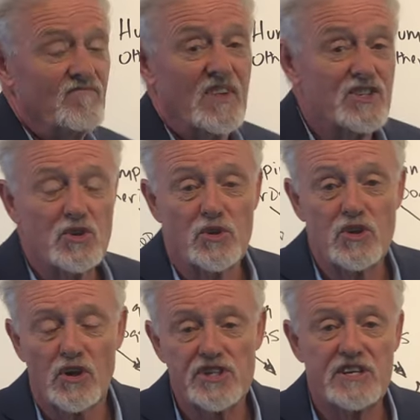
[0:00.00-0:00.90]
Is your
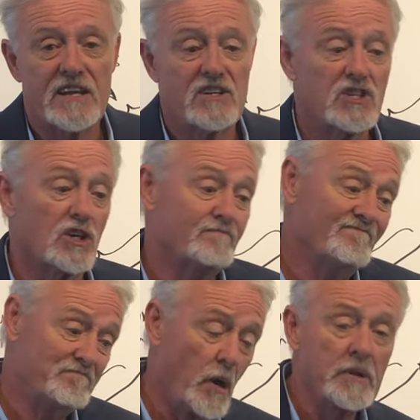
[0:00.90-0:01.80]
dog a standard dog?
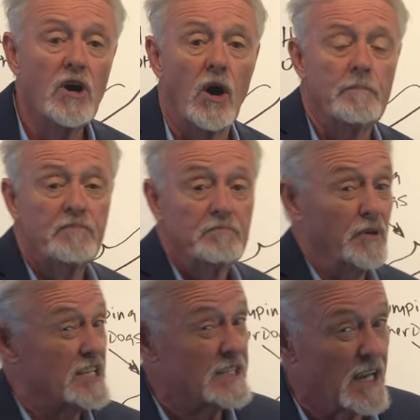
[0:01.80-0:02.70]
Probably not,
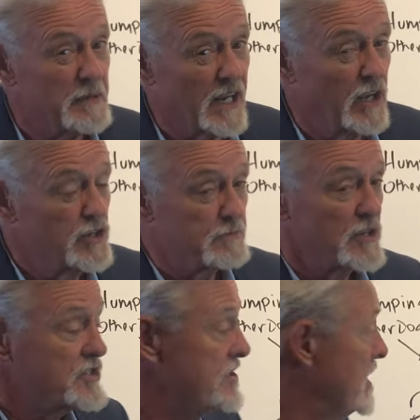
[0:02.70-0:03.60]
but it's going to be close
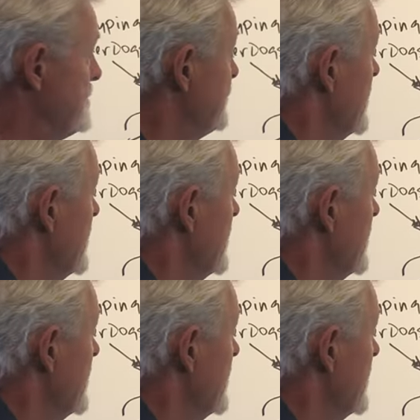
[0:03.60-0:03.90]
most of the time.